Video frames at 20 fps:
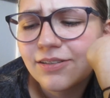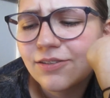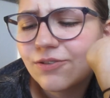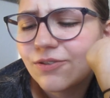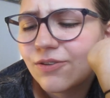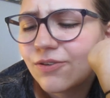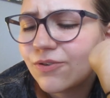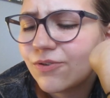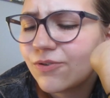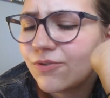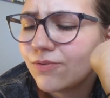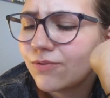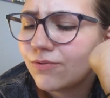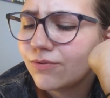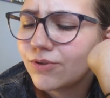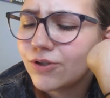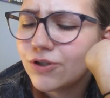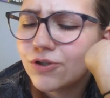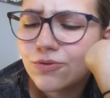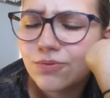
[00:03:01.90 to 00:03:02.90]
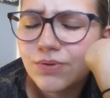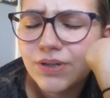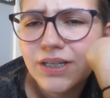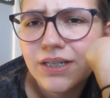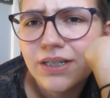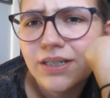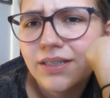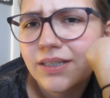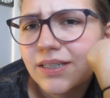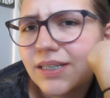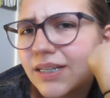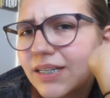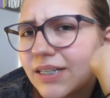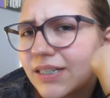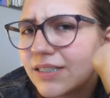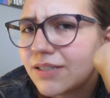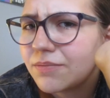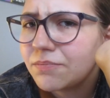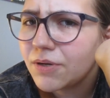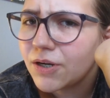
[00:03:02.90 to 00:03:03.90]
you know, you were the
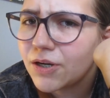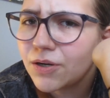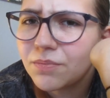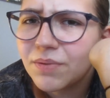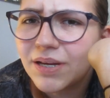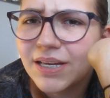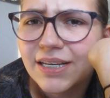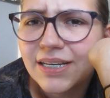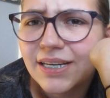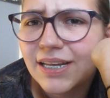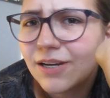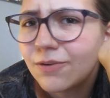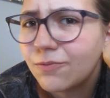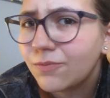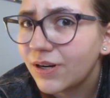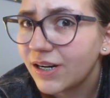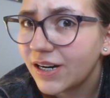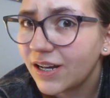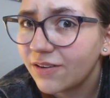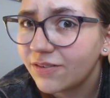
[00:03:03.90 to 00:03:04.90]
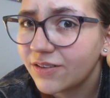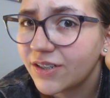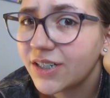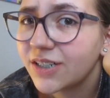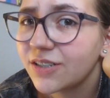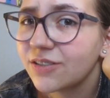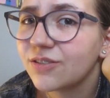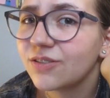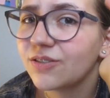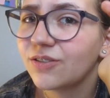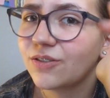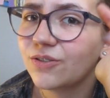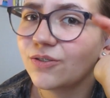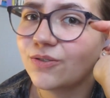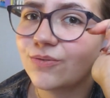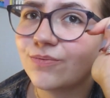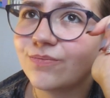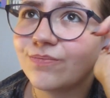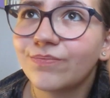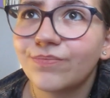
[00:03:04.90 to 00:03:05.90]
experiment and whatever. So
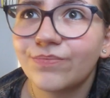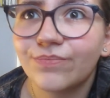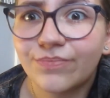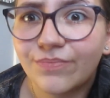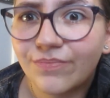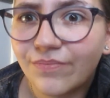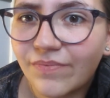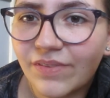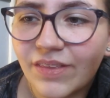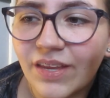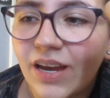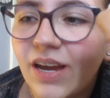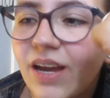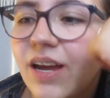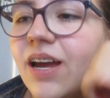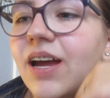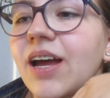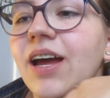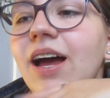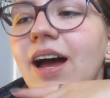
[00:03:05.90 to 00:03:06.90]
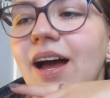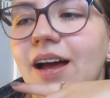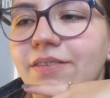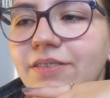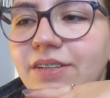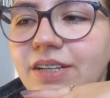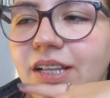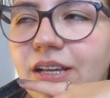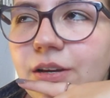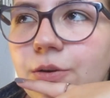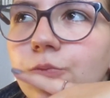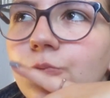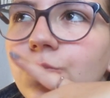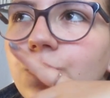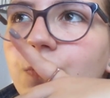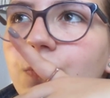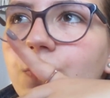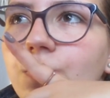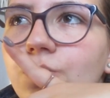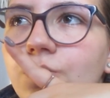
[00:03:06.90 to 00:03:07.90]
I feel like
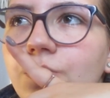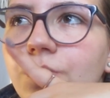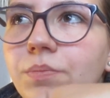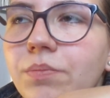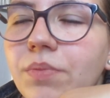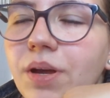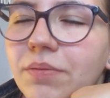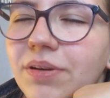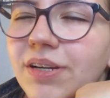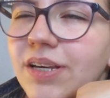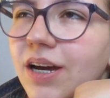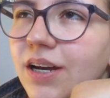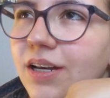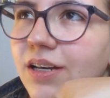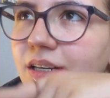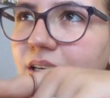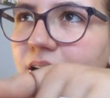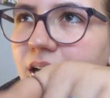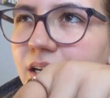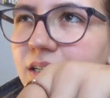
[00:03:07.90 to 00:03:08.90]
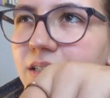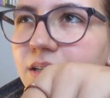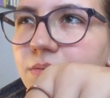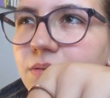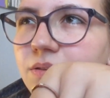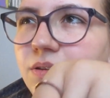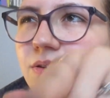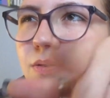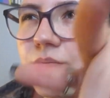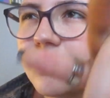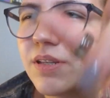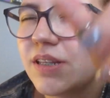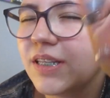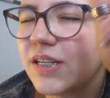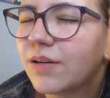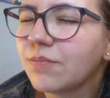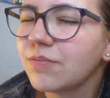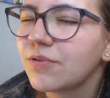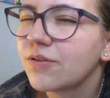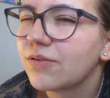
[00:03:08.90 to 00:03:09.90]
maybe not next episode, but
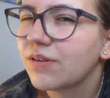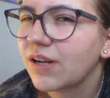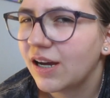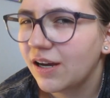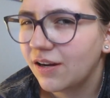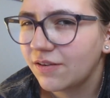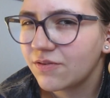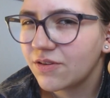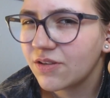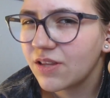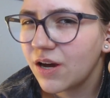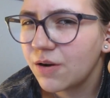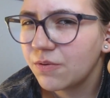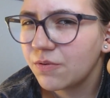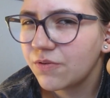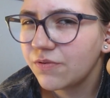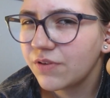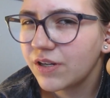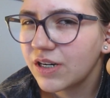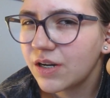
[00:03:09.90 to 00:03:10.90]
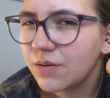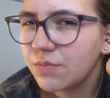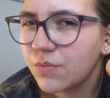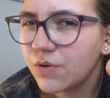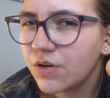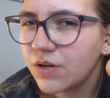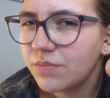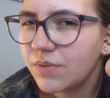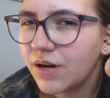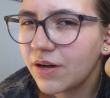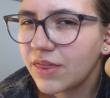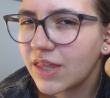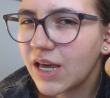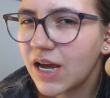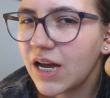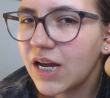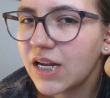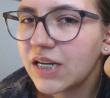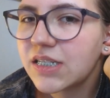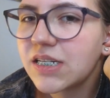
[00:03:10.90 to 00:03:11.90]
the episode after that, we'll find out more about
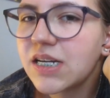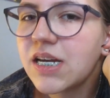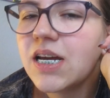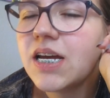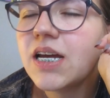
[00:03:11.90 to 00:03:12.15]
that.